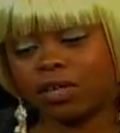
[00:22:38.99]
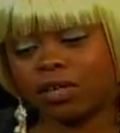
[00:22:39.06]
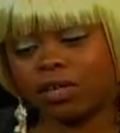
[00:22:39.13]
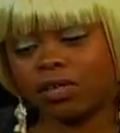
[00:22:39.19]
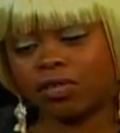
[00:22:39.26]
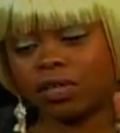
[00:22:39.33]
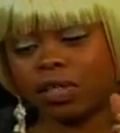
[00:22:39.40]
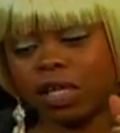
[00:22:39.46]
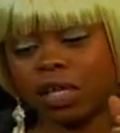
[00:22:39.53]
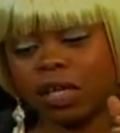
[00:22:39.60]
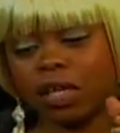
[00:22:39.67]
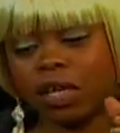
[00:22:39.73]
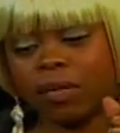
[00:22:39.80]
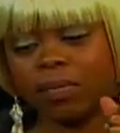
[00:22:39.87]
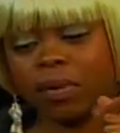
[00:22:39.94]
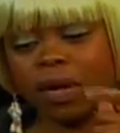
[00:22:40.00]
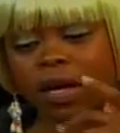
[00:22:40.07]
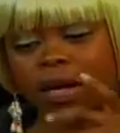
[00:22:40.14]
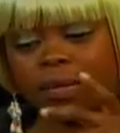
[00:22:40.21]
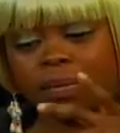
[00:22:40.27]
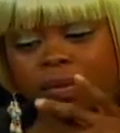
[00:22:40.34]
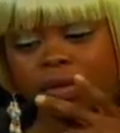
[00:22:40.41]
you say hip
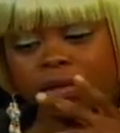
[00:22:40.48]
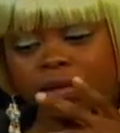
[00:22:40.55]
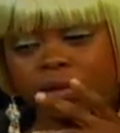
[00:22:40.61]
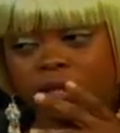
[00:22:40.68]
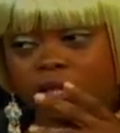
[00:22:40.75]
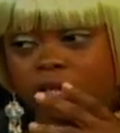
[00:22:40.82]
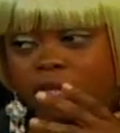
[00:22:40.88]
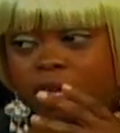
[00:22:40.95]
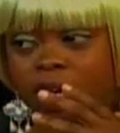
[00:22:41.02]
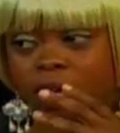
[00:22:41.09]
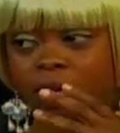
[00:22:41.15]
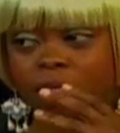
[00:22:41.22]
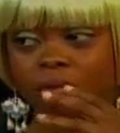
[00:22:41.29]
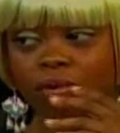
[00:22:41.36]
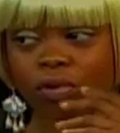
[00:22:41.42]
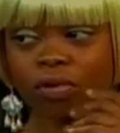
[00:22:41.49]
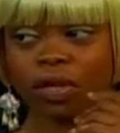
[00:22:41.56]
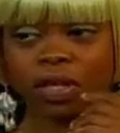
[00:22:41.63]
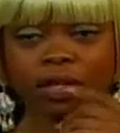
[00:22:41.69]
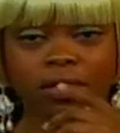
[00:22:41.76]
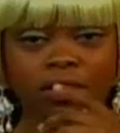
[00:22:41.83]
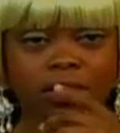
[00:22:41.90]
hop, you know, gets kind of
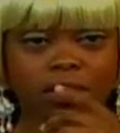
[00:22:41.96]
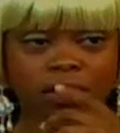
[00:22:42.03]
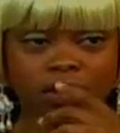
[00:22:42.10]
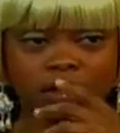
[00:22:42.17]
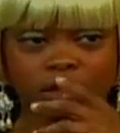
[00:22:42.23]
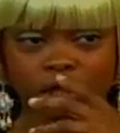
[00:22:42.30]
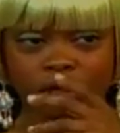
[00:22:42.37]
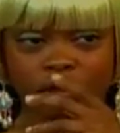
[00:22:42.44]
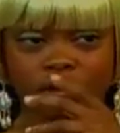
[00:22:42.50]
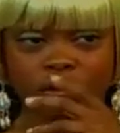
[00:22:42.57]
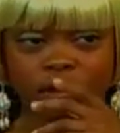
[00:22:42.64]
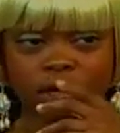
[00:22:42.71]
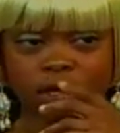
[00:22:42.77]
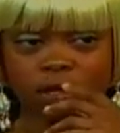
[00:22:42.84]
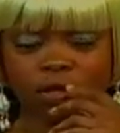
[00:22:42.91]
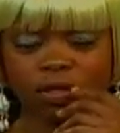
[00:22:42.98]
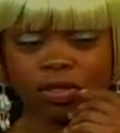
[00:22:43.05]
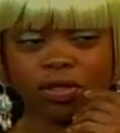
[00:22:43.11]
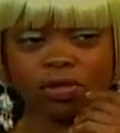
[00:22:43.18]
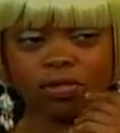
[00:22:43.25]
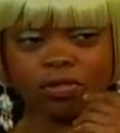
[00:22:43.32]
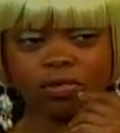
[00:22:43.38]
boring to you. Yeah. Do
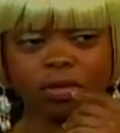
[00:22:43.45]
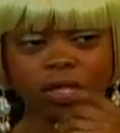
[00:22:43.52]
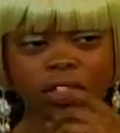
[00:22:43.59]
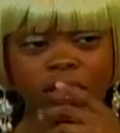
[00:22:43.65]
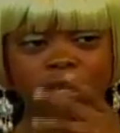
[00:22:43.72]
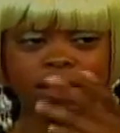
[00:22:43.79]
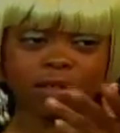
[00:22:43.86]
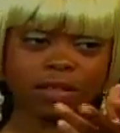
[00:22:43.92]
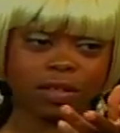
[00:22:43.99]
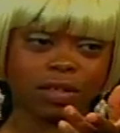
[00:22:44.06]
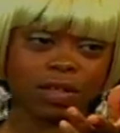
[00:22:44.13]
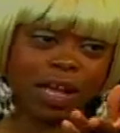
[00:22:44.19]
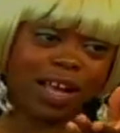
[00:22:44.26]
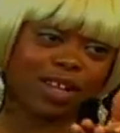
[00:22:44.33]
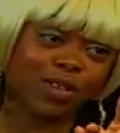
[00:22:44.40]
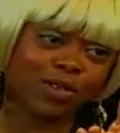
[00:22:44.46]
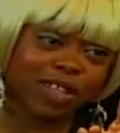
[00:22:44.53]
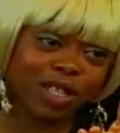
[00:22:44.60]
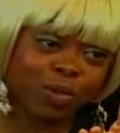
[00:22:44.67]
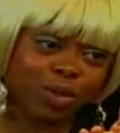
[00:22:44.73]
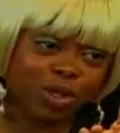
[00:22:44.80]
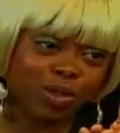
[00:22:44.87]
you I know
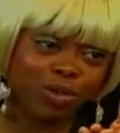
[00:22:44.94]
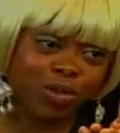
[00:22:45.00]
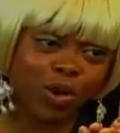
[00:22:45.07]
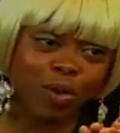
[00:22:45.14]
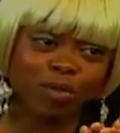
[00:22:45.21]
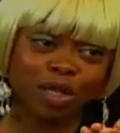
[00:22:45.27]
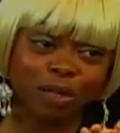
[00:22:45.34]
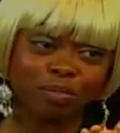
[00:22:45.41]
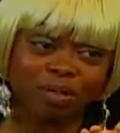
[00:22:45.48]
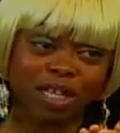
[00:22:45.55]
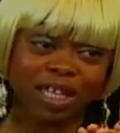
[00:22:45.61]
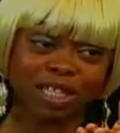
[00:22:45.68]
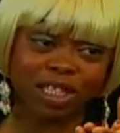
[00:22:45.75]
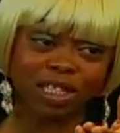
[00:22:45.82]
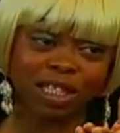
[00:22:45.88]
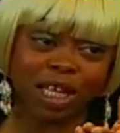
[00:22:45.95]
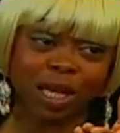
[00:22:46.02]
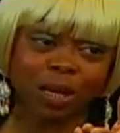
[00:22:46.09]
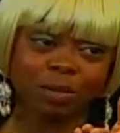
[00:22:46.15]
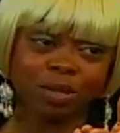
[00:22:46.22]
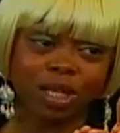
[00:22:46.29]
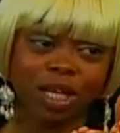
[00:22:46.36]
that's what you normally play in the
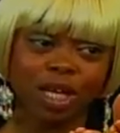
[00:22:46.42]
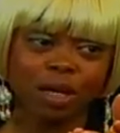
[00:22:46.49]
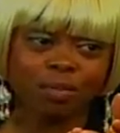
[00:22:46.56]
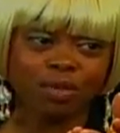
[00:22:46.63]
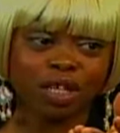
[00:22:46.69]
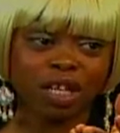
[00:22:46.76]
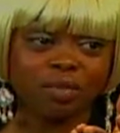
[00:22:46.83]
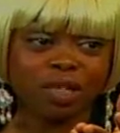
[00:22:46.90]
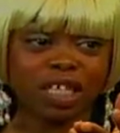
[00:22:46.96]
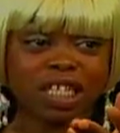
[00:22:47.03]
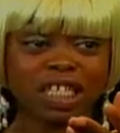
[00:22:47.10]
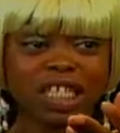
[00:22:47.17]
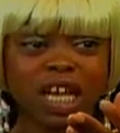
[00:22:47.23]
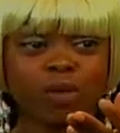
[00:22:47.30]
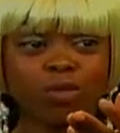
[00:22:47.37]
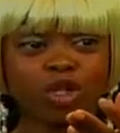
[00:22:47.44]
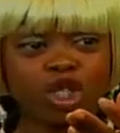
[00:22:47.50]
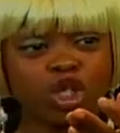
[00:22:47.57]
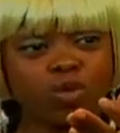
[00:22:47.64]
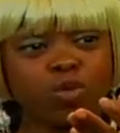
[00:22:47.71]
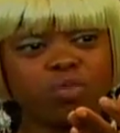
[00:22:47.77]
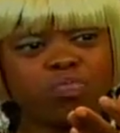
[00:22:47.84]
clubs, mm-hmm. but I mean, is that what
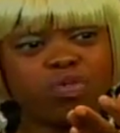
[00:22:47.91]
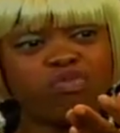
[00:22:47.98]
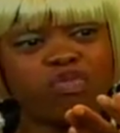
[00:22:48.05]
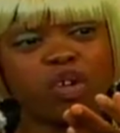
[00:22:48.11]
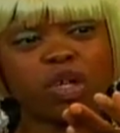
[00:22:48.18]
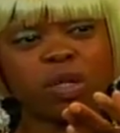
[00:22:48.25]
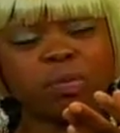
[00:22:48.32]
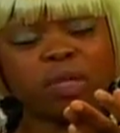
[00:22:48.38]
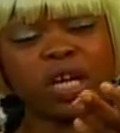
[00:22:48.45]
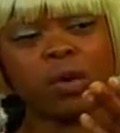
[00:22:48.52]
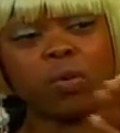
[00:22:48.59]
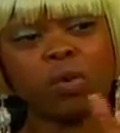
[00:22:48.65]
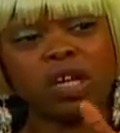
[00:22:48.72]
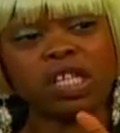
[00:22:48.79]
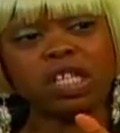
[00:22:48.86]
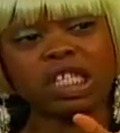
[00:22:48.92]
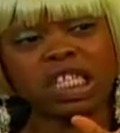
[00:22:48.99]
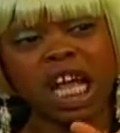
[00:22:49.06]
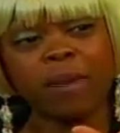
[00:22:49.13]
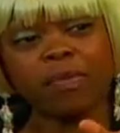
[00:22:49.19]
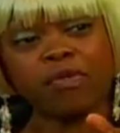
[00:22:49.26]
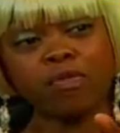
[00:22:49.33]
you would prefer to play? What
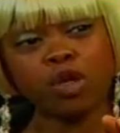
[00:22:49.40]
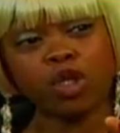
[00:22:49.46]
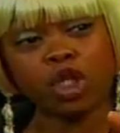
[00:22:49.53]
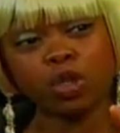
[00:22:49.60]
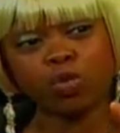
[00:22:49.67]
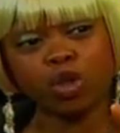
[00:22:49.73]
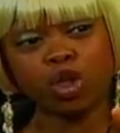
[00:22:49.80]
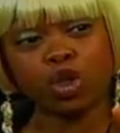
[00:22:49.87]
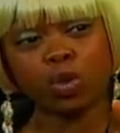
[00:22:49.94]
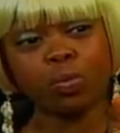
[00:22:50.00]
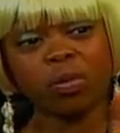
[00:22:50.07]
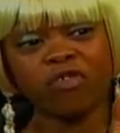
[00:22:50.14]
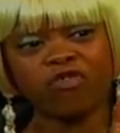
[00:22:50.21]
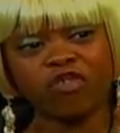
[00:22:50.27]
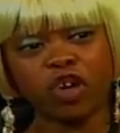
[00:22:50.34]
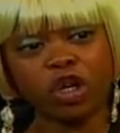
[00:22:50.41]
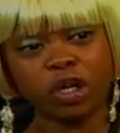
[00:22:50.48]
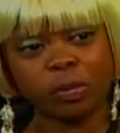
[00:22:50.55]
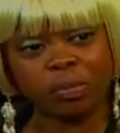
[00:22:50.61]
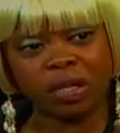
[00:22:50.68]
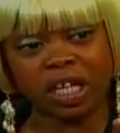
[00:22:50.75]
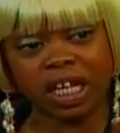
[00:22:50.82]
type of music would you prefer to
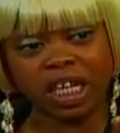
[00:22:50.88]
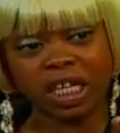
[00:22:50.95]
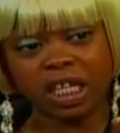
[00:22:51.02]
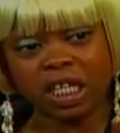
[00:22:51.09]
play?